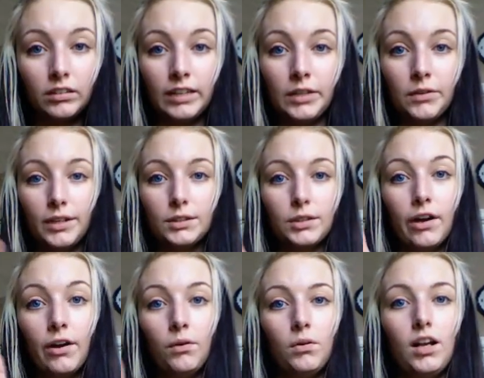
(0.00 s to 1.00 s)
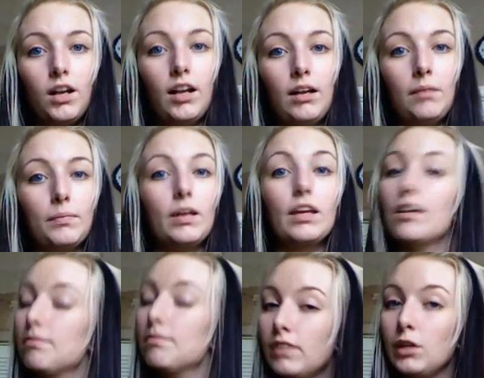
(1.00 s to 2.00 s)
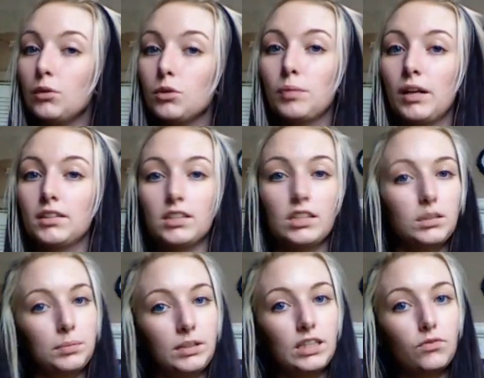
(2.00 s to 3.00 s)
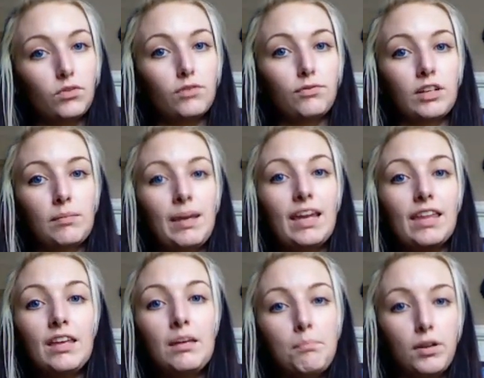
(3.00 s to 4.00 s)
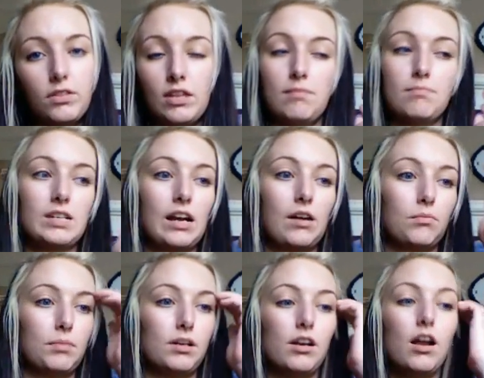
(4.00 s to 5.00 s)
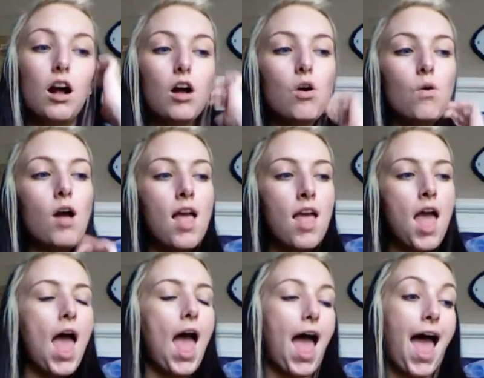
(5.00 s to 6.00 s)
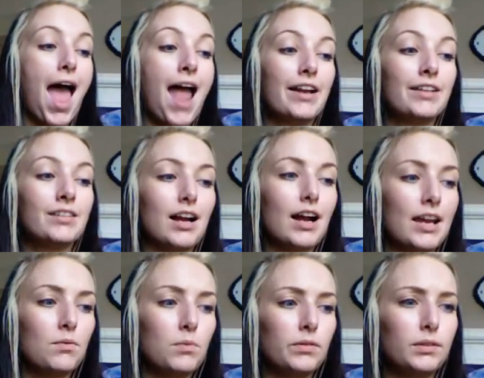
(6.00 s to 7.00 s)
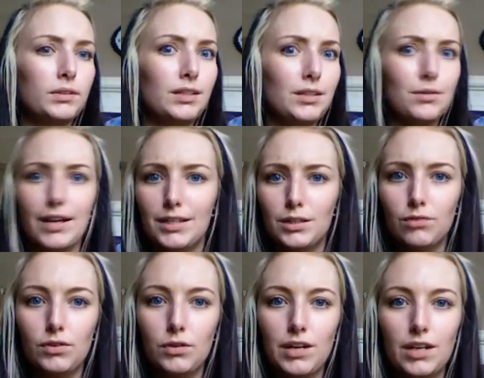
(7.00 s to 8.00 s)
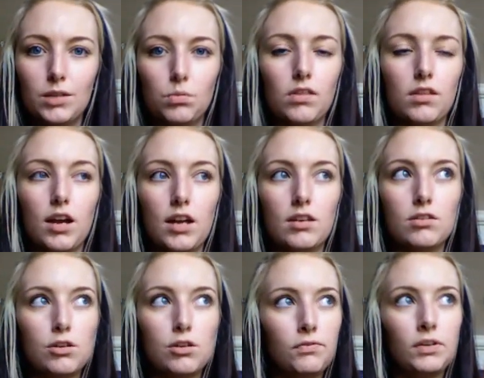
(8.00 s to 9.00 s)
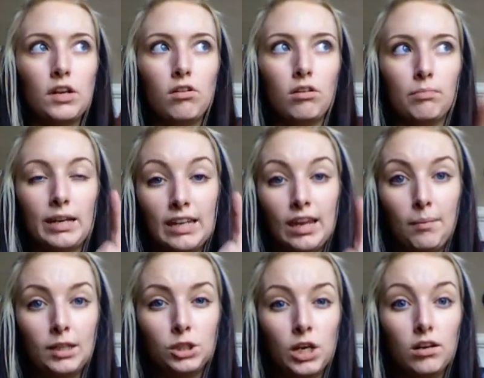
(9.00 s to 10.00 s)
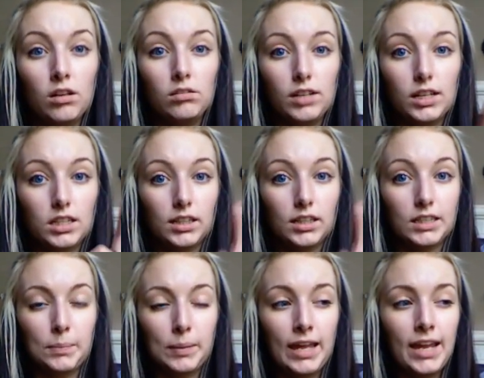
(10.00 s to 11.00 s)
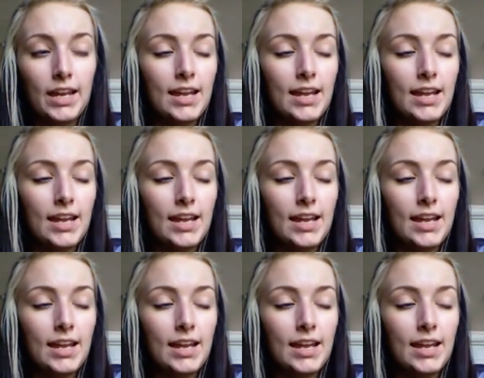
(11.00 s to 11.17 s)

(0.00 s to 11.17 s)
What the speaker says: let you guys go. Video responses, please feel free to make them. Put them down below. And I will see you guys in a few days with a new video on my gaming channel. It's a Let's Play.